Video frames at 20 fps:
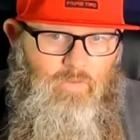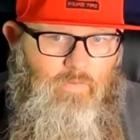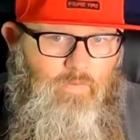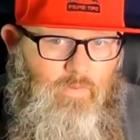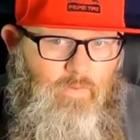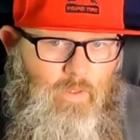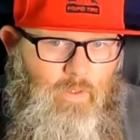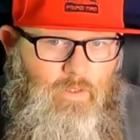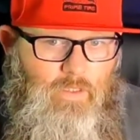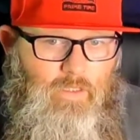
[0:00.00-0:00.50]

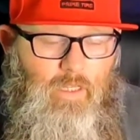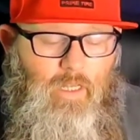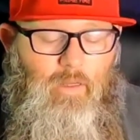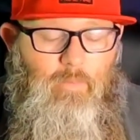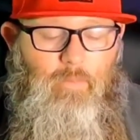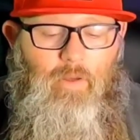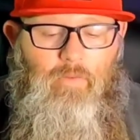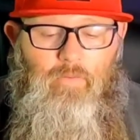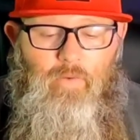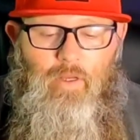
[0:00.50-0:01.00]
first
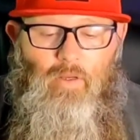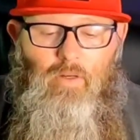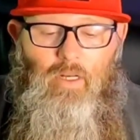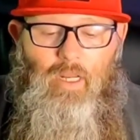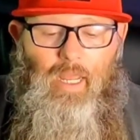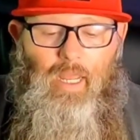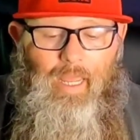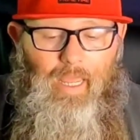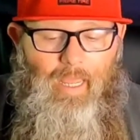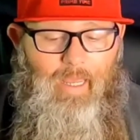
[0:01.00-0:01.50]
time I found
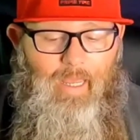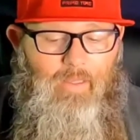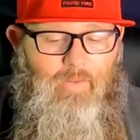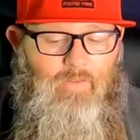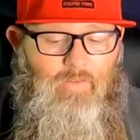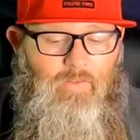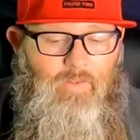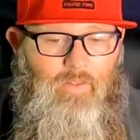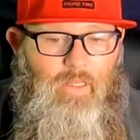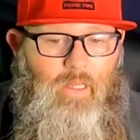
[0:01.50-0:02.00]

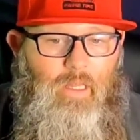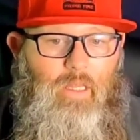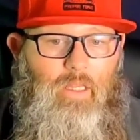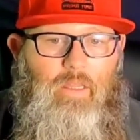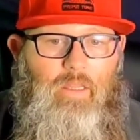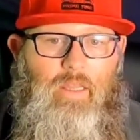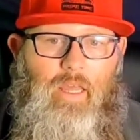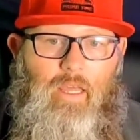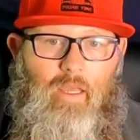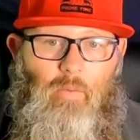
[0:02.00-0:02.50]
hats
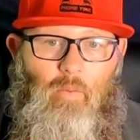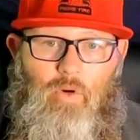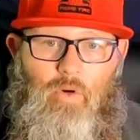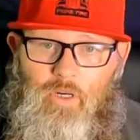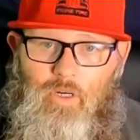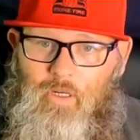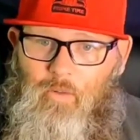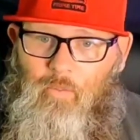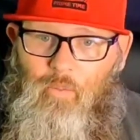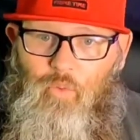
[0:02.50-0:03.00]
that
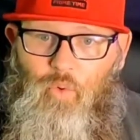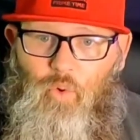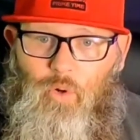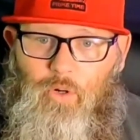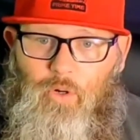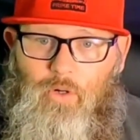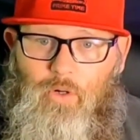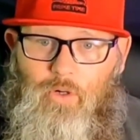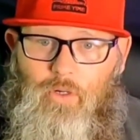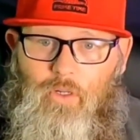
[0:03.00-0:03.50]
were
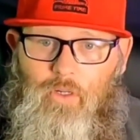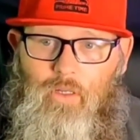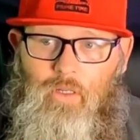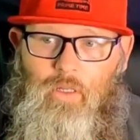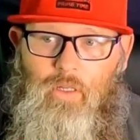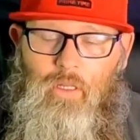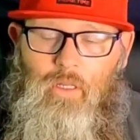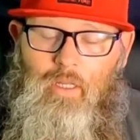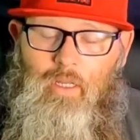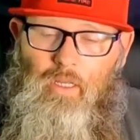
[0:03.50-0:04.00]
embroidered,
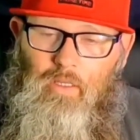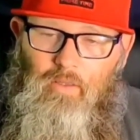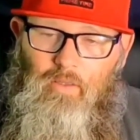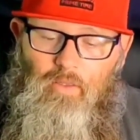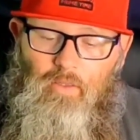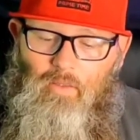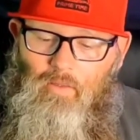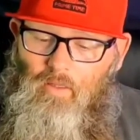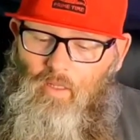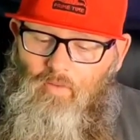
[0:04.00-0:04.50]

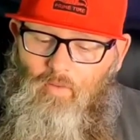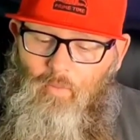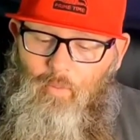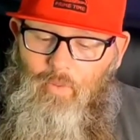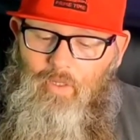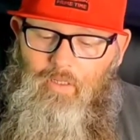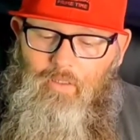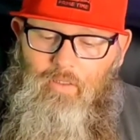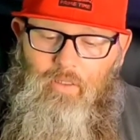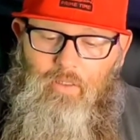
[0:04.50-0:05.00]
and that's a
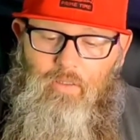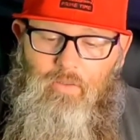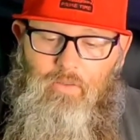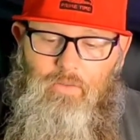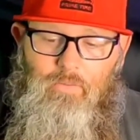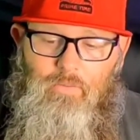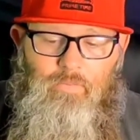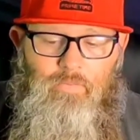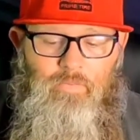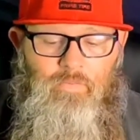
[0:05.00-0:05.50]
big deal.